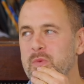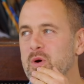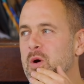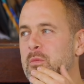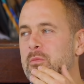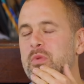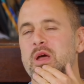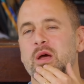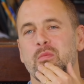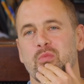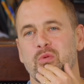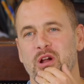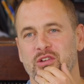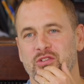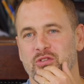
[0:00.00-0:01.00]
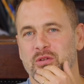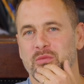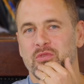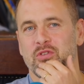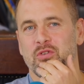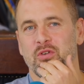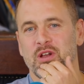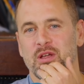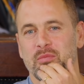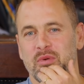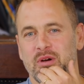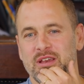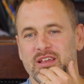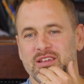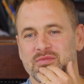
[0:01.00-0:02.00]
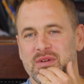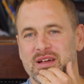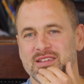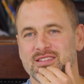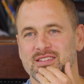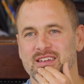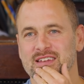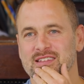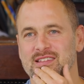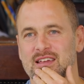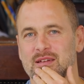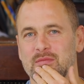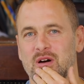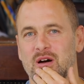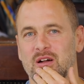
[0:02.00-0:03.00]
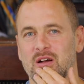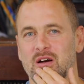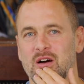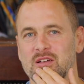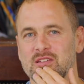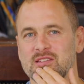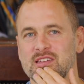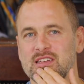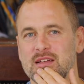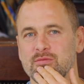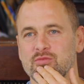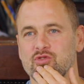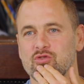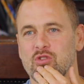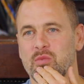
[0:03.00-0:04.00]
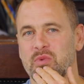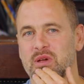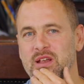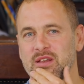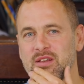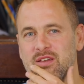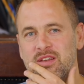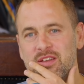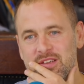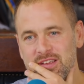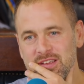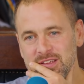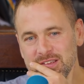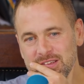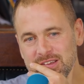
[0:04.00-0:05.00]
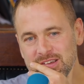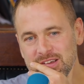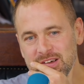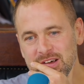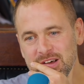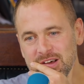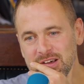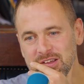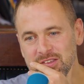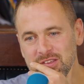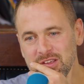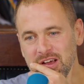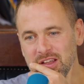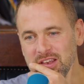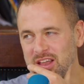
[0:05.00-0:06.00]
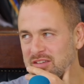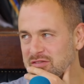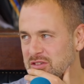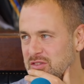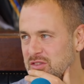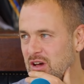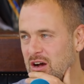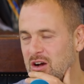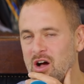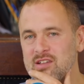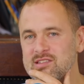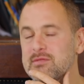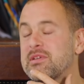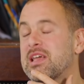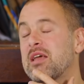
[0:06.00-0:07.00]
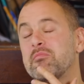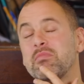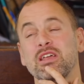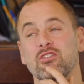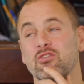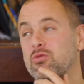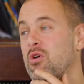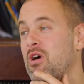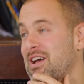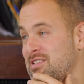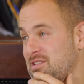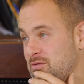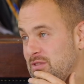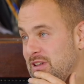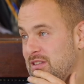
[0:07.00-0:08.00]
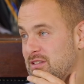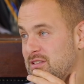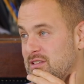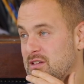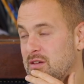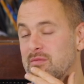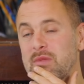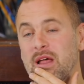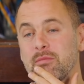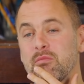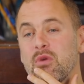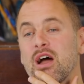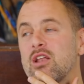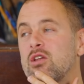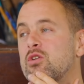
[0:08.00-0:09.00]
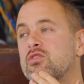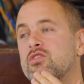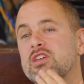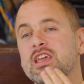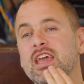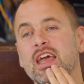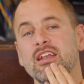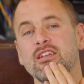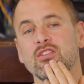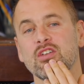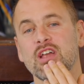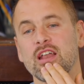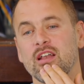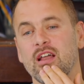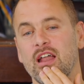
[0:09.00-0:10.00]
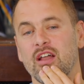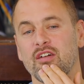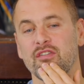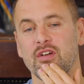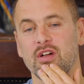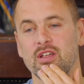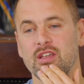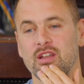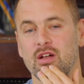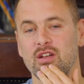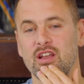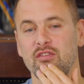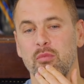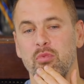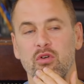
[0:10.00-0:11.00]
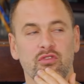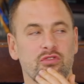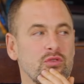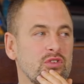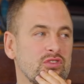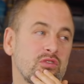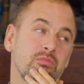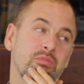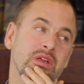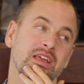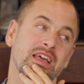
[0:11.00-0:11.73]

put a bit of pressure on them. Surely, but this Man City team, I can't see them dropping another. I can't see them getting beat twice. Yeah. They might lose again. And I, you know, Liverpool have still got some big